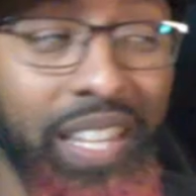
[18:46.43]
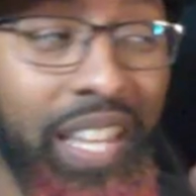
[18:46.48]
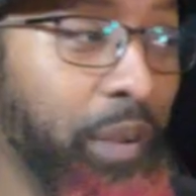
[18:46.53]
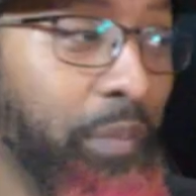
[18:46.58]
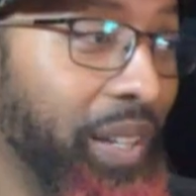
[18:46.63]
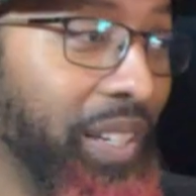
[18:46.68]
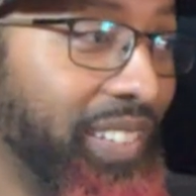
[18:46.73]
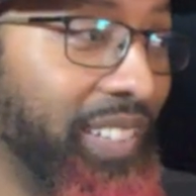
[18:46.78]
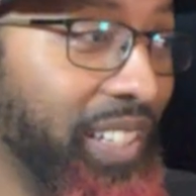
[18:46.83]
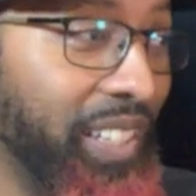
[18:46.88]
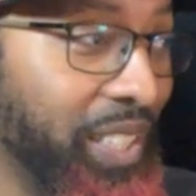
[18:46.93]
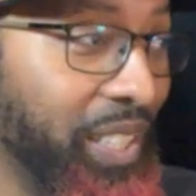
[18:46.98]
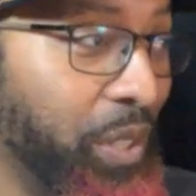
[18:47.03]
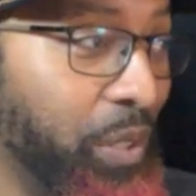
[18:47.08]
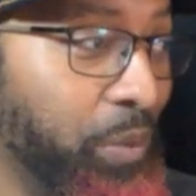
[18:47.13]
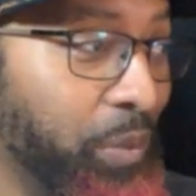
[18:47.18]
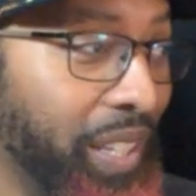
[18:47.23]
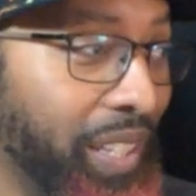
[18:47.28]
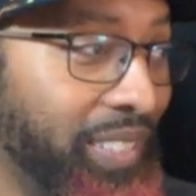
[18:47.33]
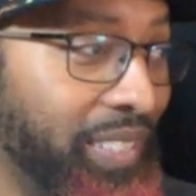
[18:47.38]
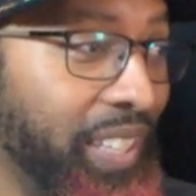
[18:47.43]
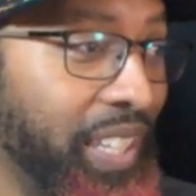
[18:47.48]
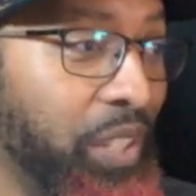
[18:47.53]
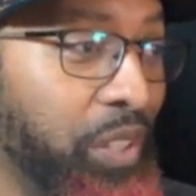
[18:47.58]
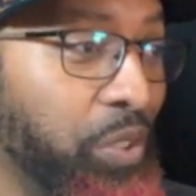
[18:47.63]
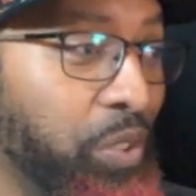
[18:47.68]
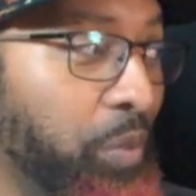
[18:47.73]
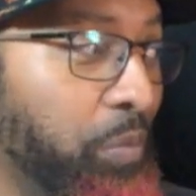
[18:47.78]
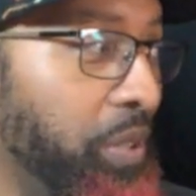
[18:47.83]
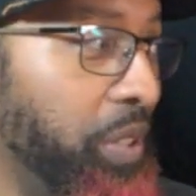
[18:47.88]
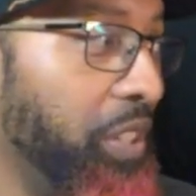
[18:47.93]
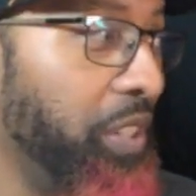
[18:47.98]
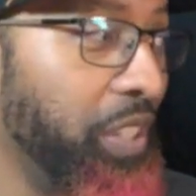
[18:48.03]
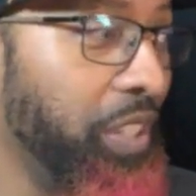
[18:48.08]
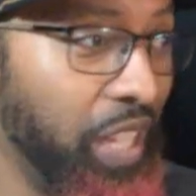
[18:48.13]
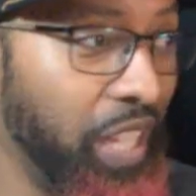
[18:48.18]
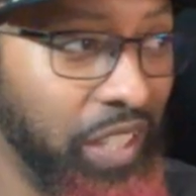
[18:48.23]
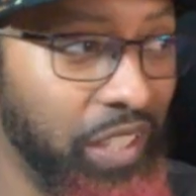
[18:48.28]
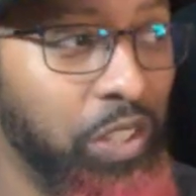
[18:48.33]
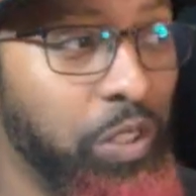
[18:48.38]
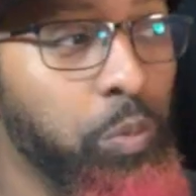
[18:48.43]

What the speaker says: Am I telling you that's the end all be? Yeah.